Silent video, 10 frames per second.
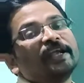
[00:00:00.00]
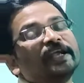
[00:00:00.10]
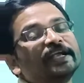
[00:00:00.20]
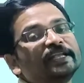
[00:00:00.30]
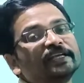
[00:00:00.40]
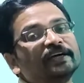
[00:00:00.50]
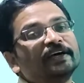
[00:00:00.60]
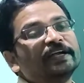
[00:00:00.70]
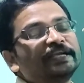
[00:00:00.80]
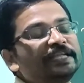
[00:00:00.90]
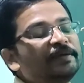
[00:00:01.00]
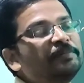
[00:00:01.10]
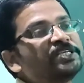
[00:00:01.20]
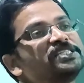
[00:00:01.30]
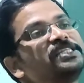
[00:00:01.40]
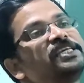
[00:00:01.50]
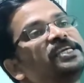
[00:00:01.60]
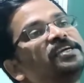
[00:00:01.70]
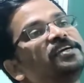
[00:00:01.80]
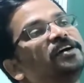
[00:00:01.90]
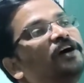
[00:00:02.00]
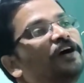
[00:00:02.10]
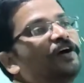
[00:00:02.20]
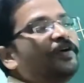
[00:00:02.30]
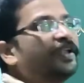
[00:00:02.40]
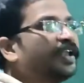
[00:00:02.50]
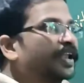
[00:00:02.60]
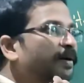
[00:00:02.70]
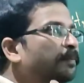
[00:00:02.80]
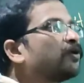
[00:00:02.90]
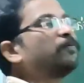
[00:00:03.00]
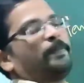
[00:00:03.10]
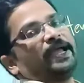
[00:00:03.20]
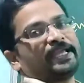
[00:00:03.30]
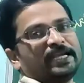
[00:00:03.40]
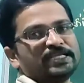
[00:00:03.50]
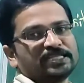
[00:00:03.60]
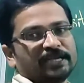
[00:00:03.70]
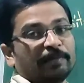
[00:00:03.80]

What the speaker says: it emits the number of packets